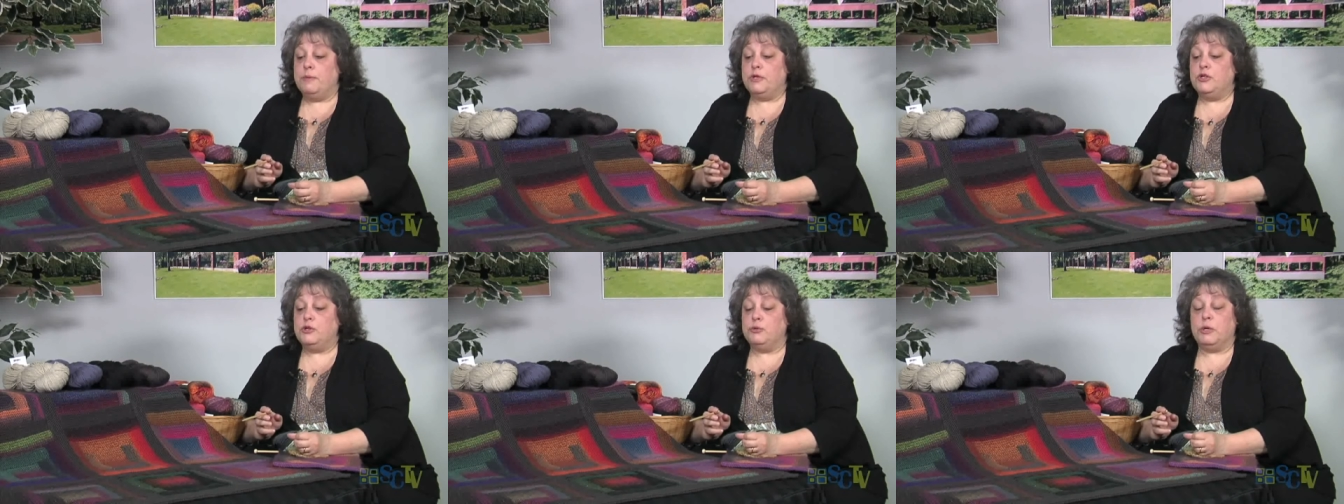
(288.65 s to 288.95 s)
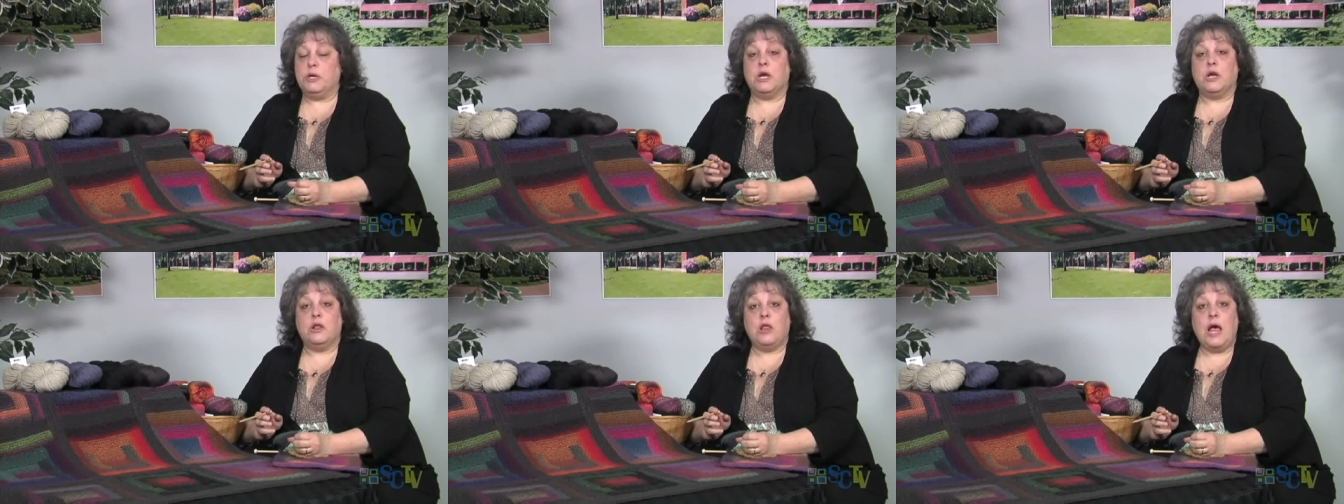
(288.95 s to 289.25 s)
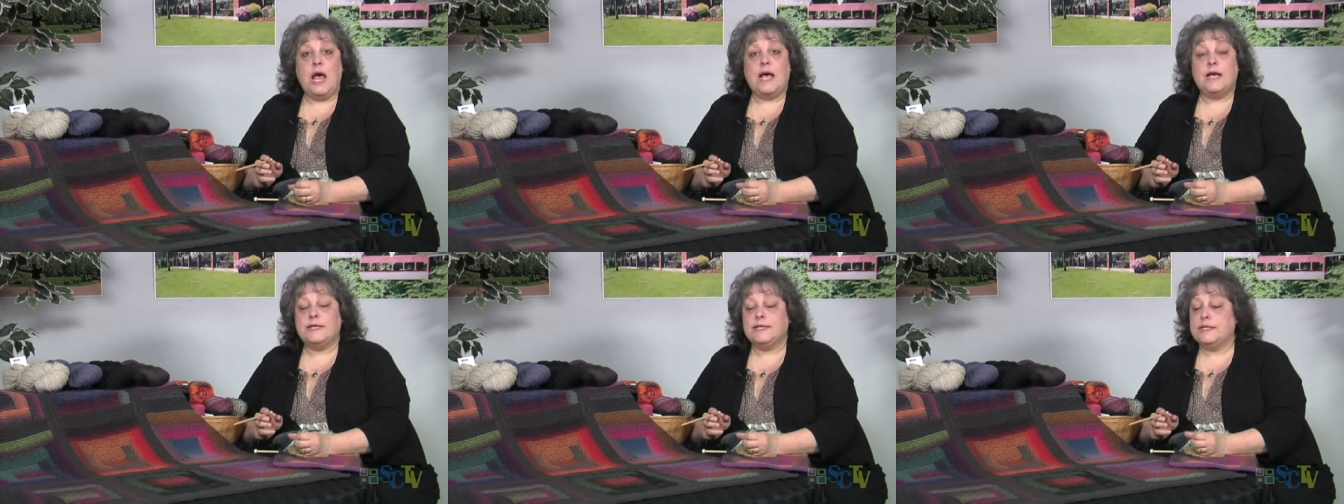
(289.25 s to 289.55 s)
been doing a
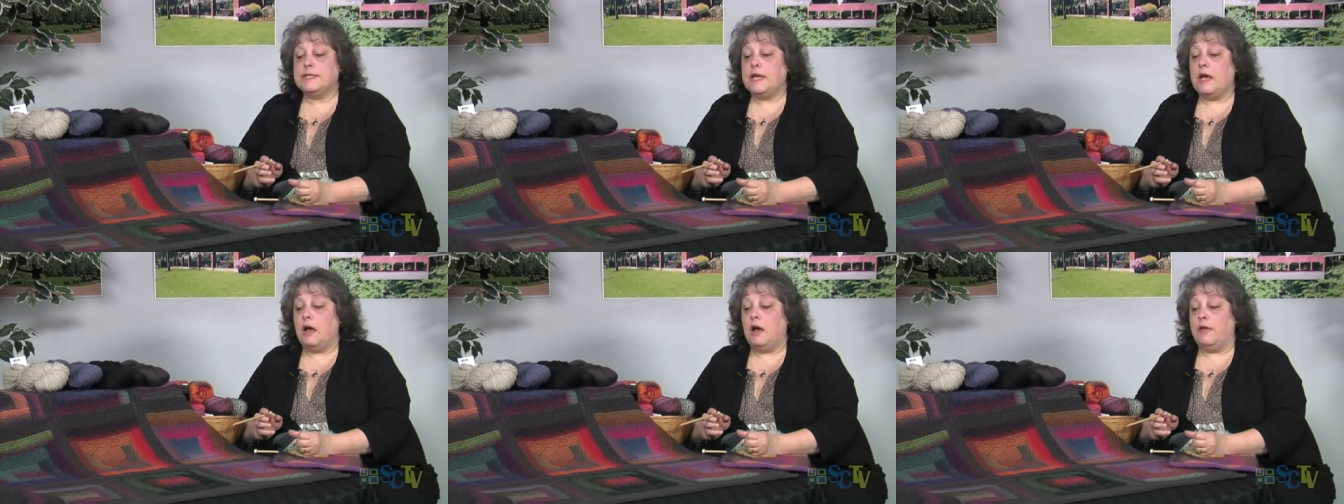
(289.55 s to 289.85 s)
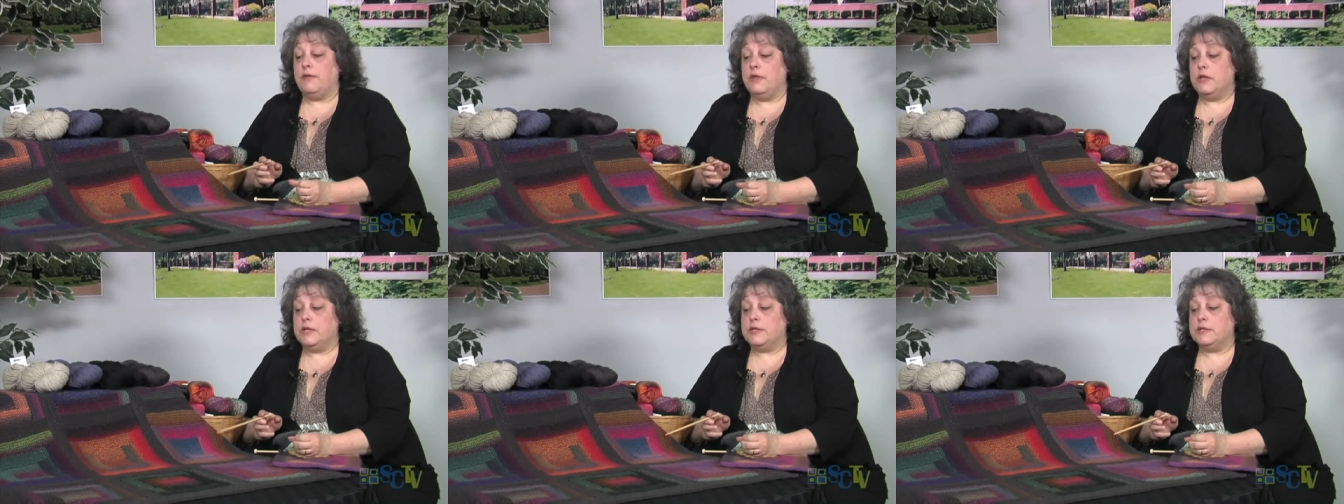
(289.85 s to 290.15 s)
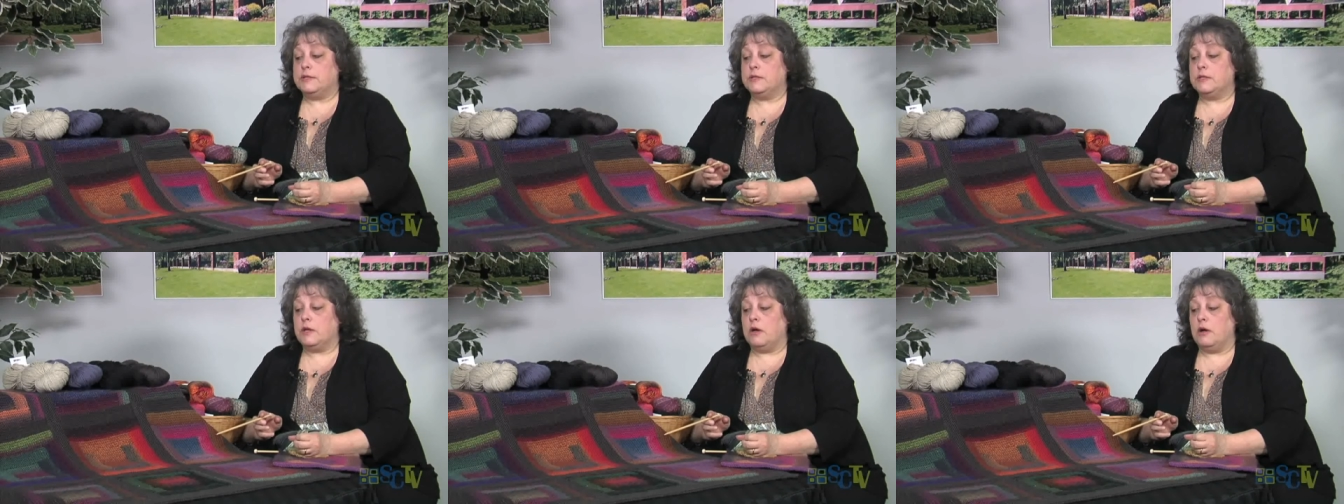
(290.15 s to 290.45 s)
class on
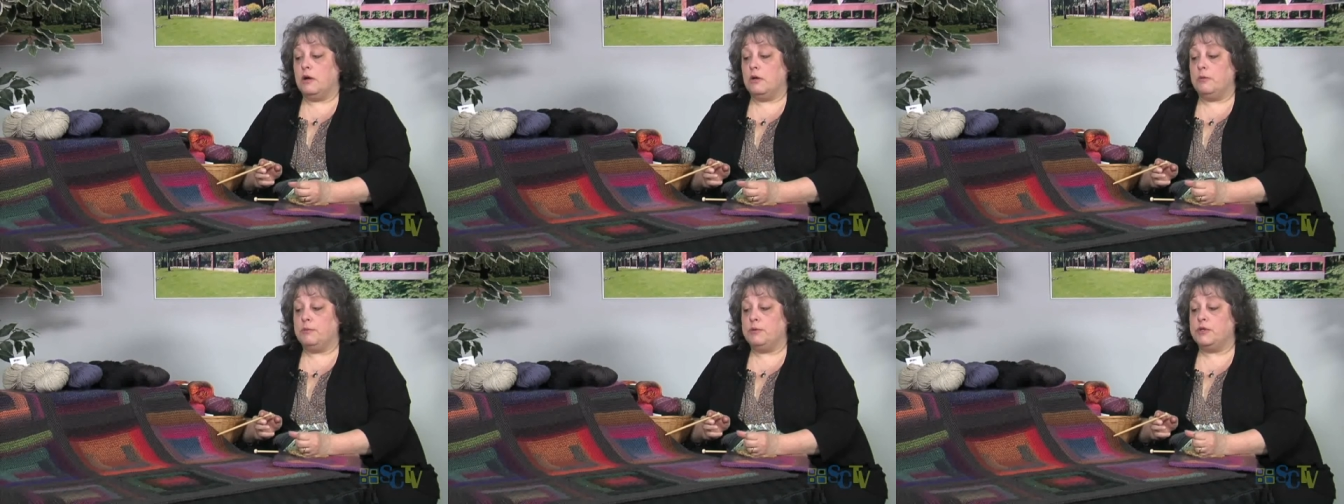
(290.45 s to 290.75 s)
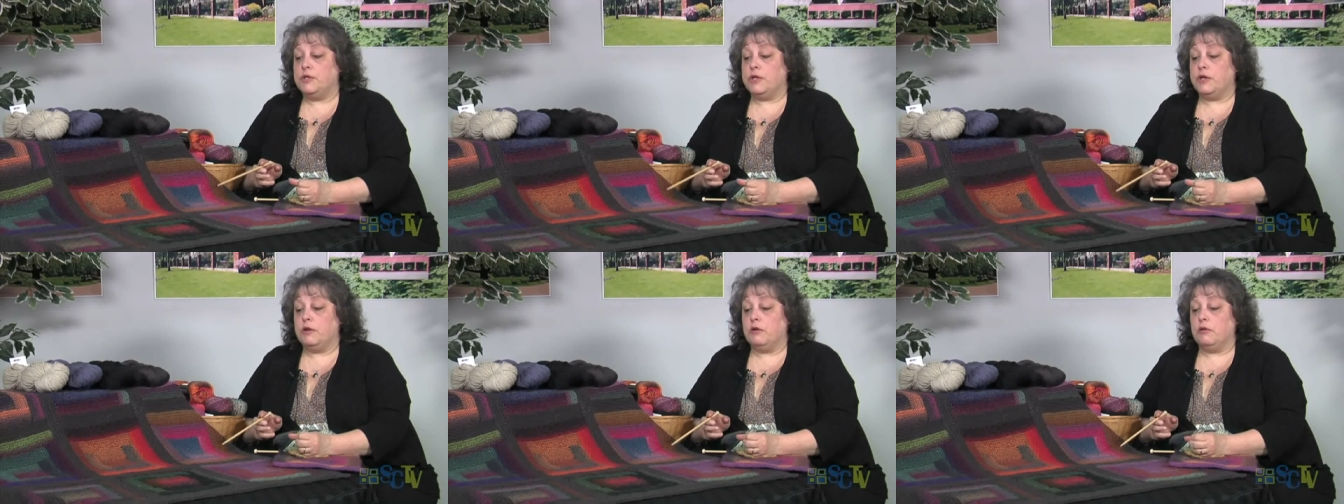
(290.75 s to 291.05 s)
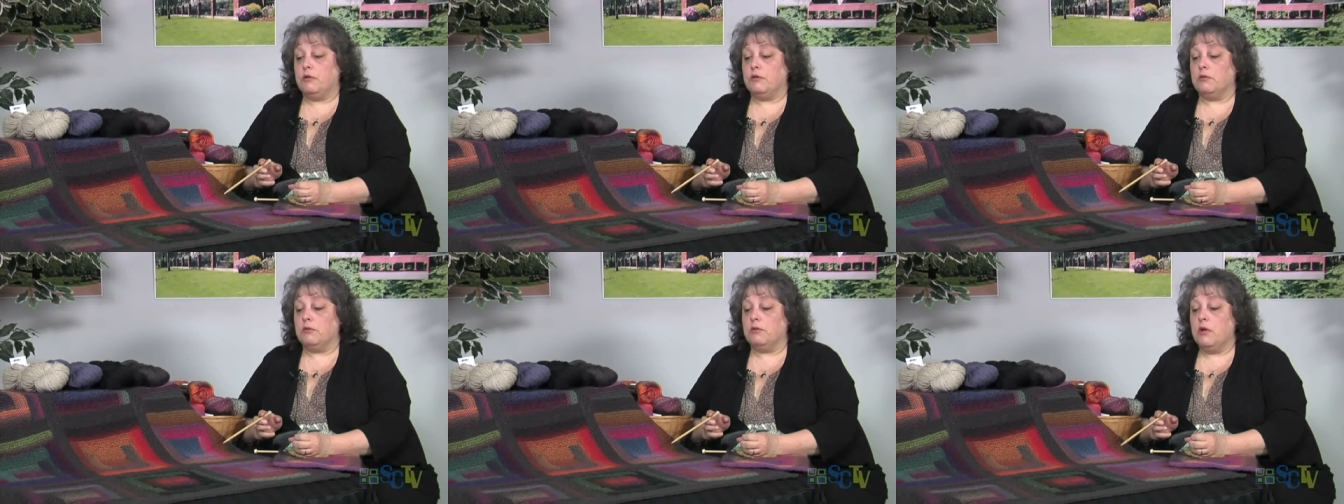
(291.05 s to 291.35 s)
this uh,
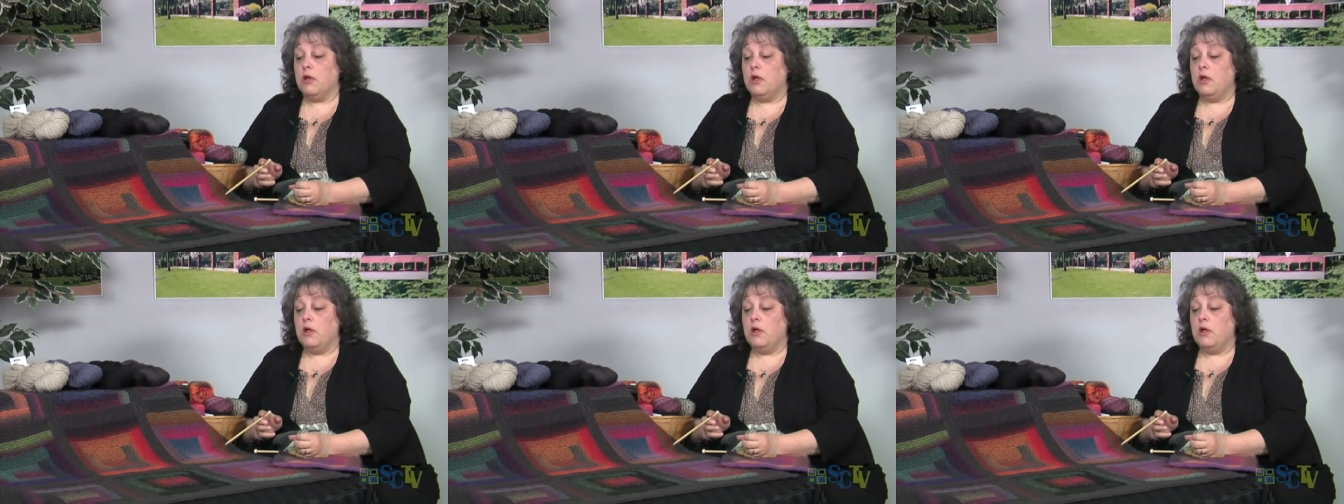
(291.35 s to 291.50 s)
particular